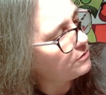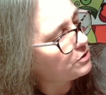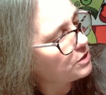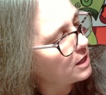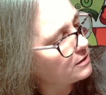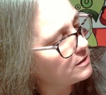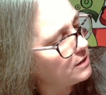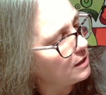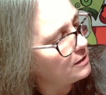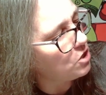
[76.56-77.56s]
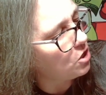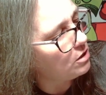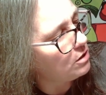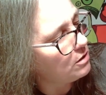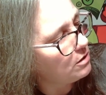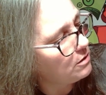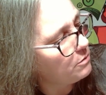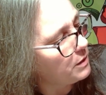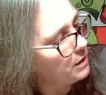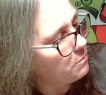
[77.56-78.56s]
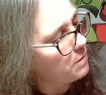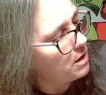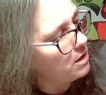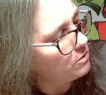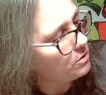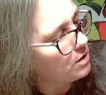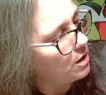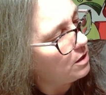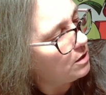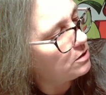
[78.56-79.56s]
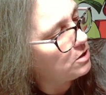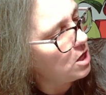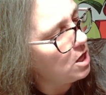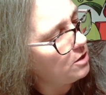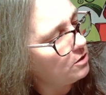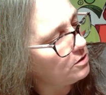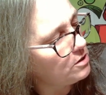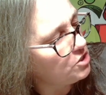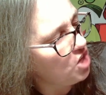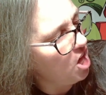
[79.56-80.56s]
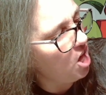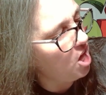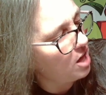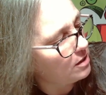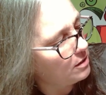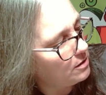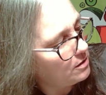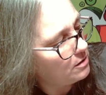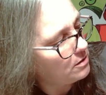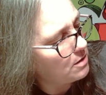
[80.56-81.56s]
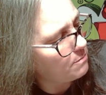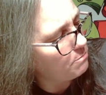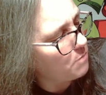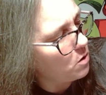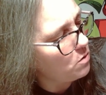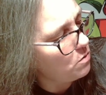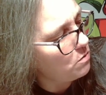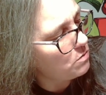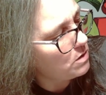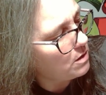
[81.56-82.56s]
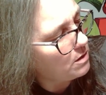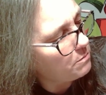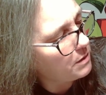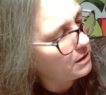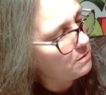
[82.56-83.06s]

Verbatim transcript: Jack Skellington, Minnie Mouse, Donald Duck, Dumbo, Mickey